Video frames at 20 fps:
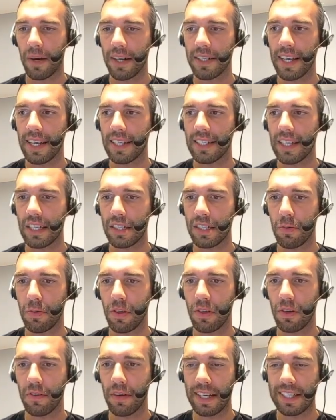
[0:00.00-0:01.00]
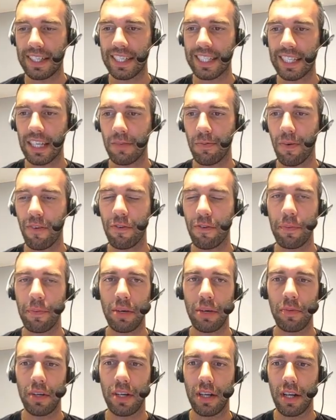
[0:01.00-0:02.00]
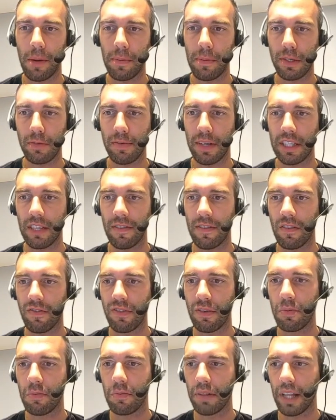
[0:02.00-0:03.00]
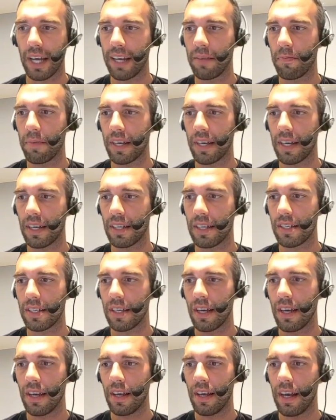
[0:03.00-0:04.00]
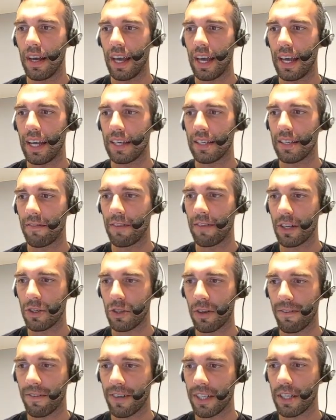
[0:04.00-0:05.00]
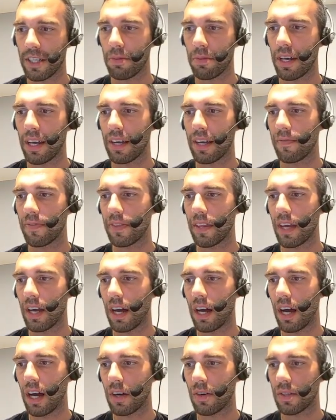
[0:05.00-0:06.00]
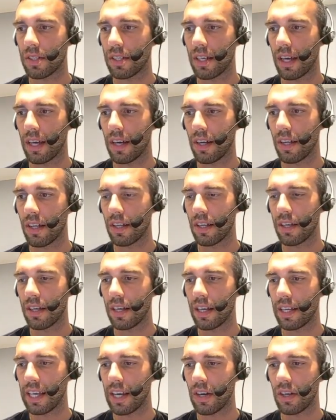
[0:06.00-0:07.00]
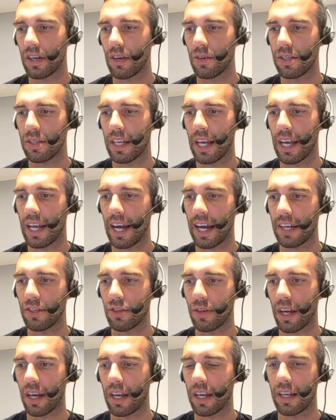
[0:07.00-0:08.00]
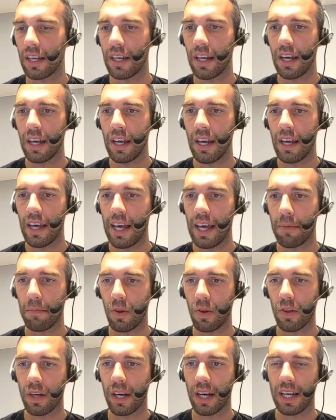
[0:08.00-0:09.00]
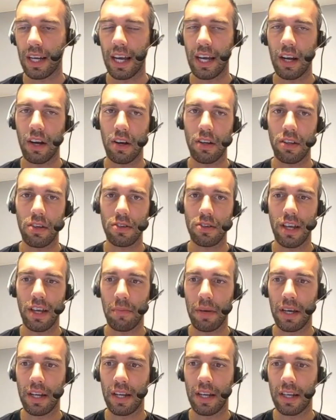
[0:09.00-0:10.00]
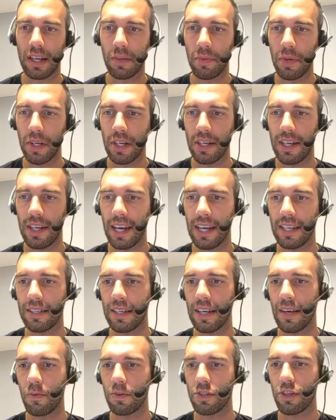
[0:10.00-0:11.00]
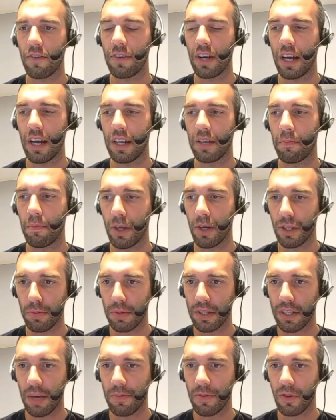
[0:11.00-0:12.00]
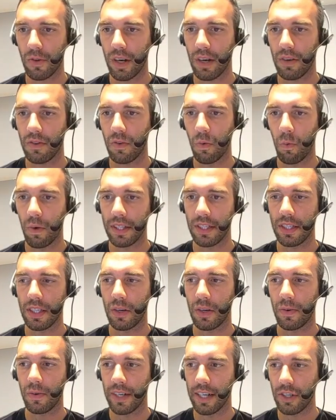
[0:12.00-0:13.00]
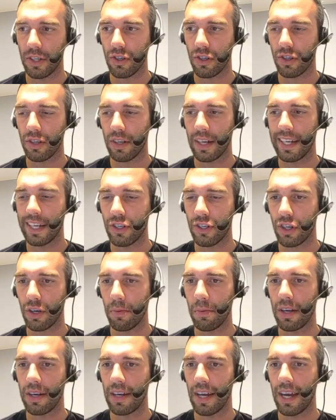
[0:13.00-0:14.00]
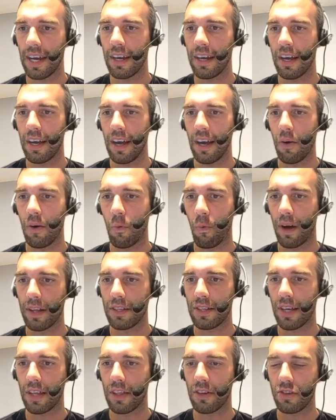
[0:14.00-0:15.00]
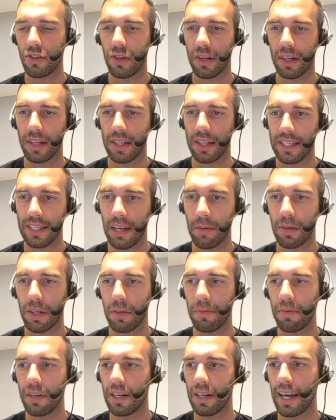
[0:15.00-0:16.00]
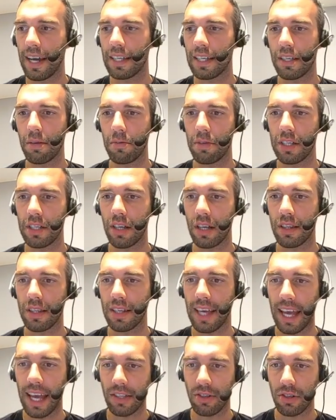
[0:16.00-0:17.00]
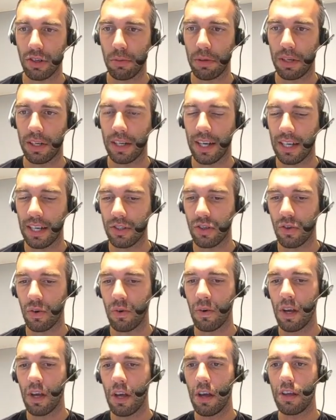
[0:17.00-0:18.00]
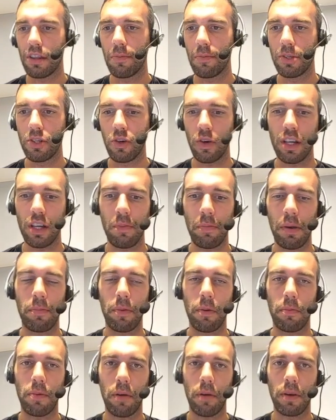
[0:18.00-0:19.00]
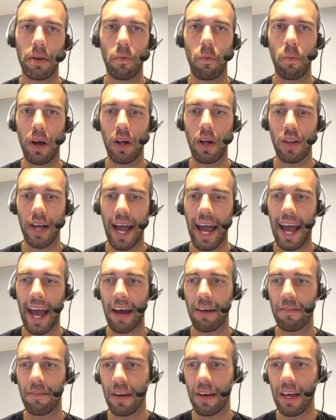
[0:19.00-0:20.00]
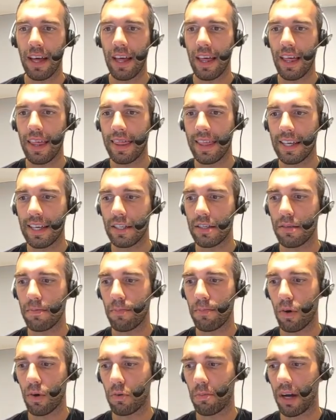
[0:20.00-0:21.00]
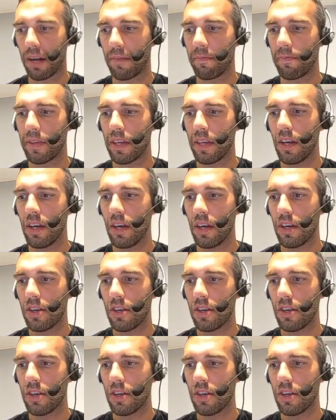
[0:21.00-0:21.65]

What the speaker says: I want to say accessible. It's accessible from a community day perspective if you've been playing because it is a Venusaur Frenzy Plant, Aqua Tail, Gyarados, and a Hydro Cannon and Empoleon, and all of those have been in community days, which have gotten multiple times around. Once their initial community day, once on their sort of December community day, and some of these on the Kanto community day. So the majority of the people probably will have this Pokemon.